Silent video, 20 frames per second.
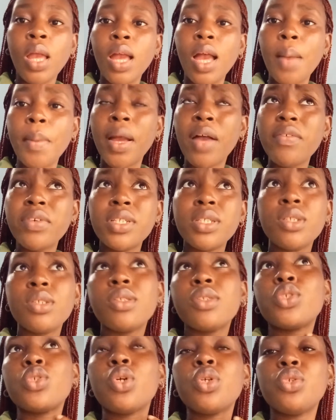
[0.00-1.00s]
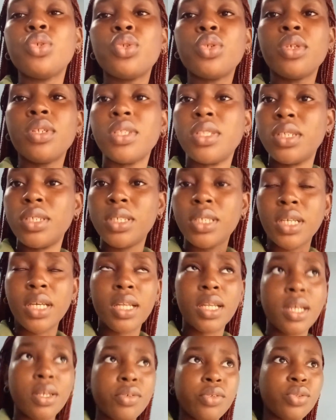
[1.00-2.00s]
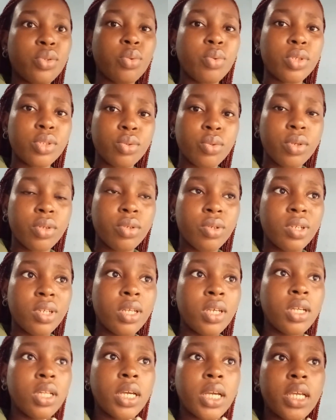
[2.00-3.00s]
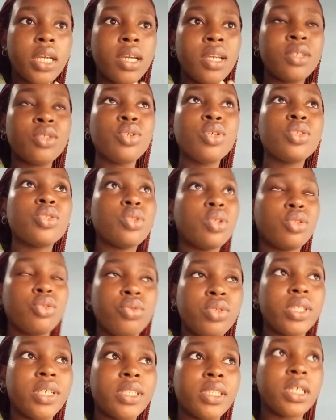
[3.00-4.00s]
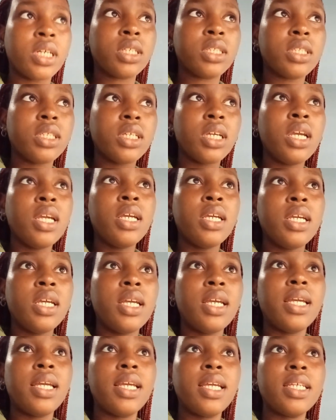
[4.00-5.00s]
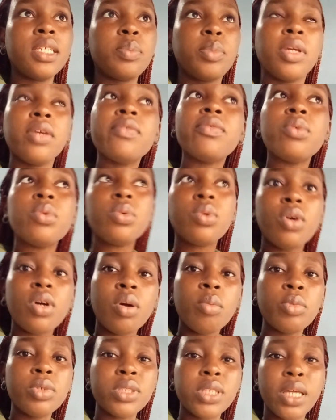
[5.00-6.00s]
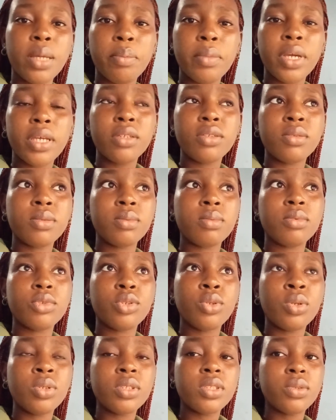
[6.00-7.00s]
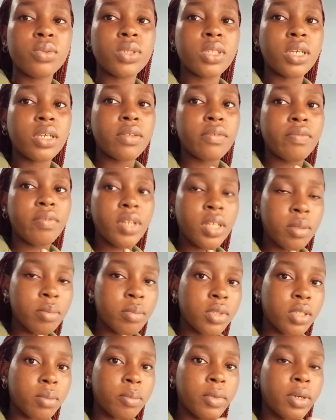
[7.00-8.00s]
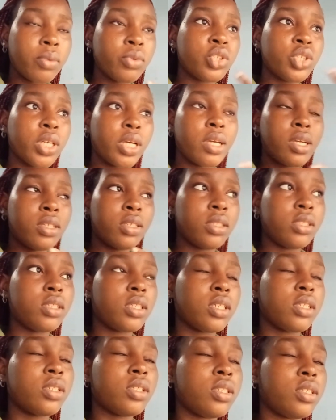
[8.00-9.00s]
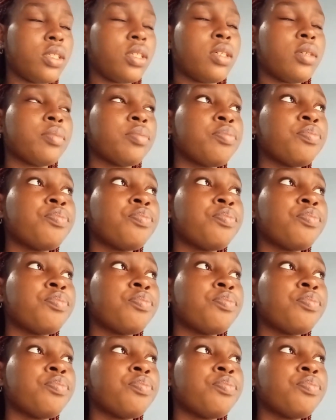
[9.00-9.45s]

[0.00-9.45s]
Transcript: I'm having sore throat on this side. I don't know what's going on. Like, it's not sore throat exactly. It's painful. Almost like my tonsils are inflamed. But I'll check it and see.